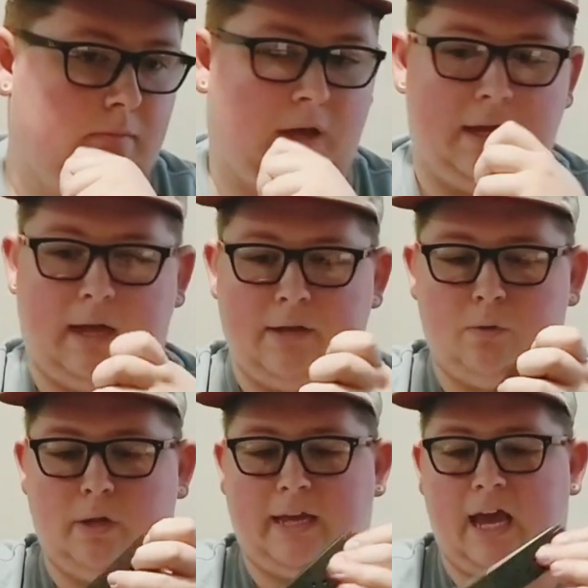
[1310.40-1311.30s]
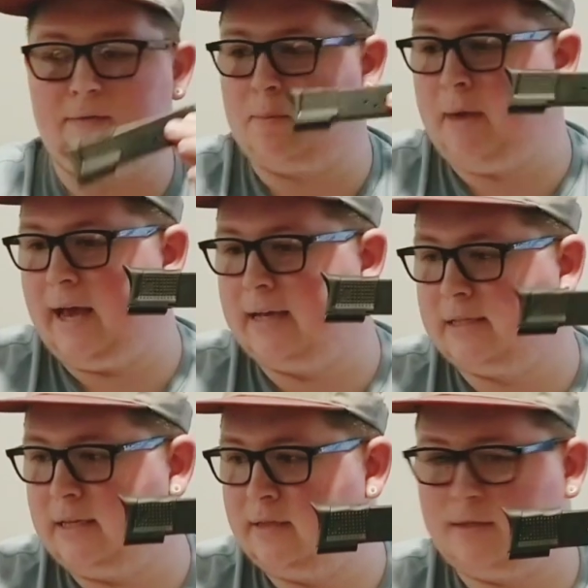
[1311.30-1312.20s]
I do like having
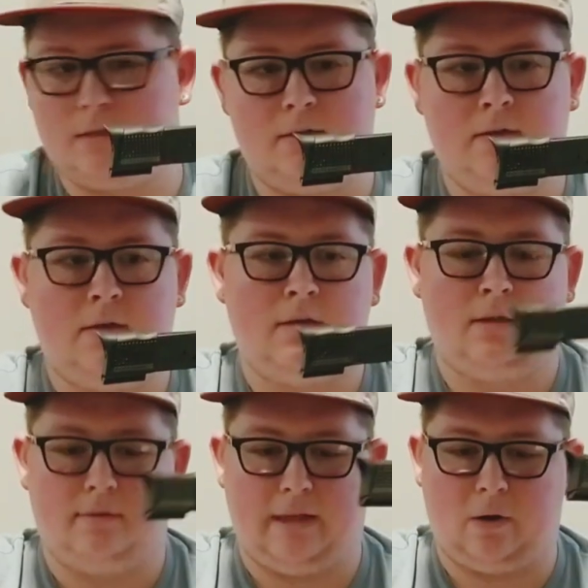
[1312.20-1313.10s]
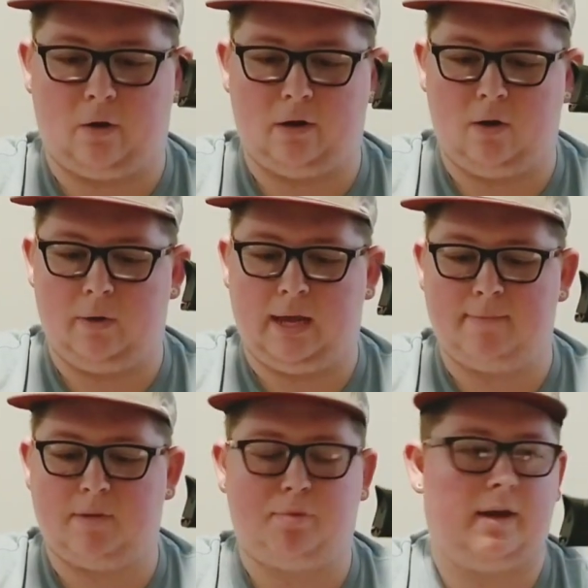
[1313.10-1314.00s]
magazines that aren't
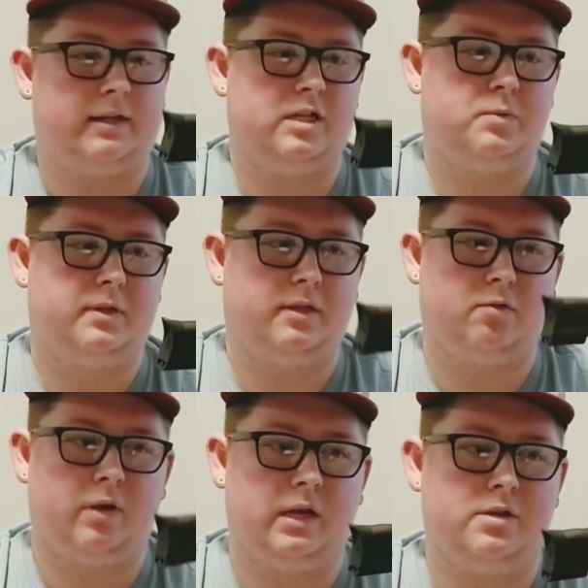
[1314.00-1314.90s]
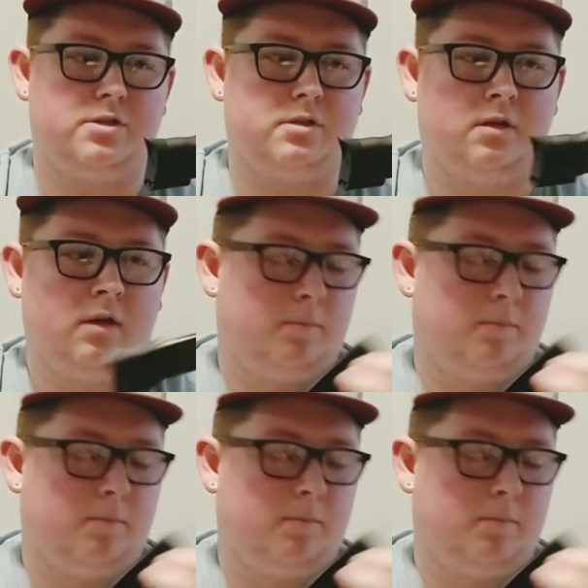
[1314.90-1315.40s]
OEM to practice with at the range,